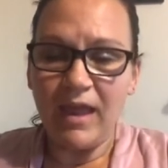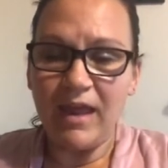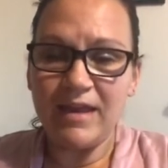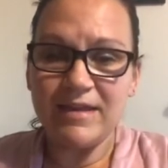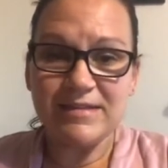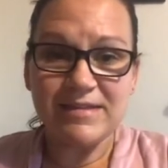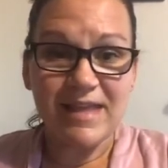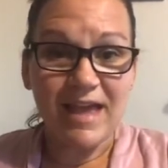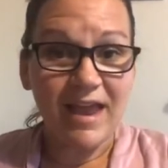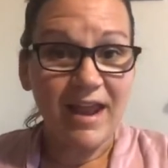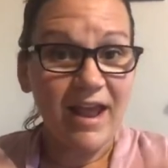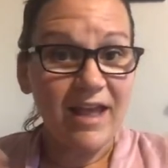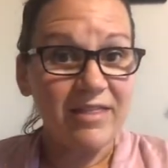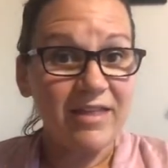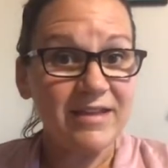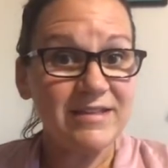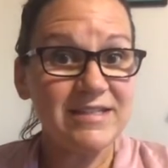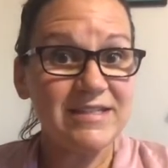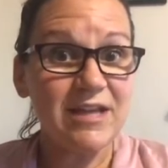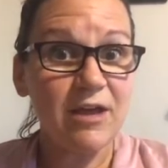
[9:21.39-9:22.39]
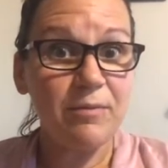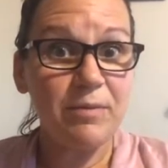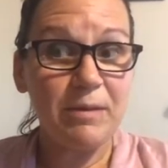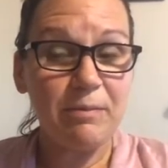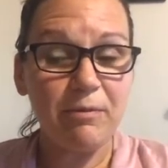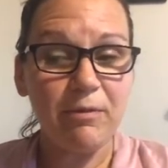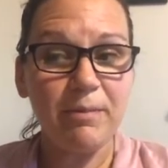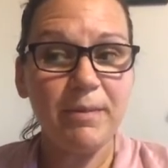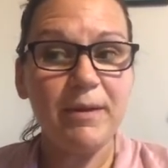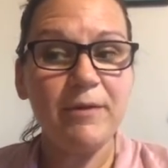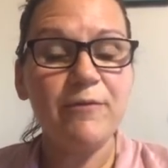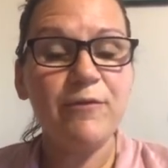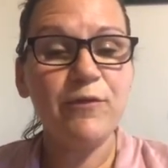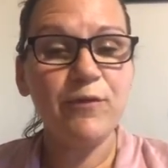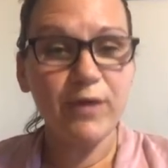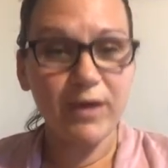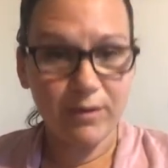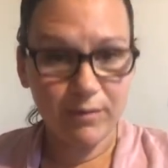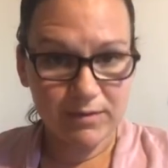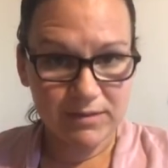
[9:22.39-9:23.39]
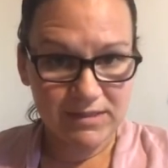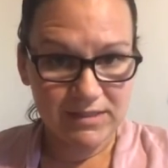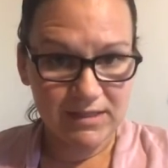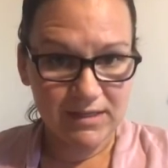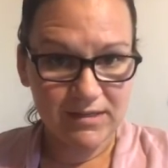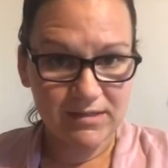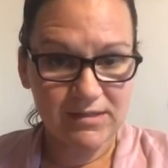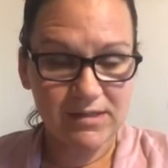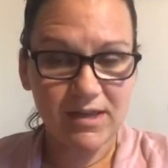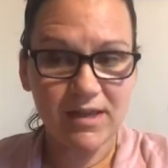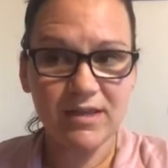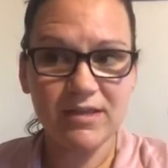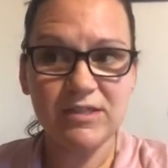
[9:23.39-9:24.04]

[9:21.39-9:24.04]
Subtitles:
is that I like to tell people about frequencies.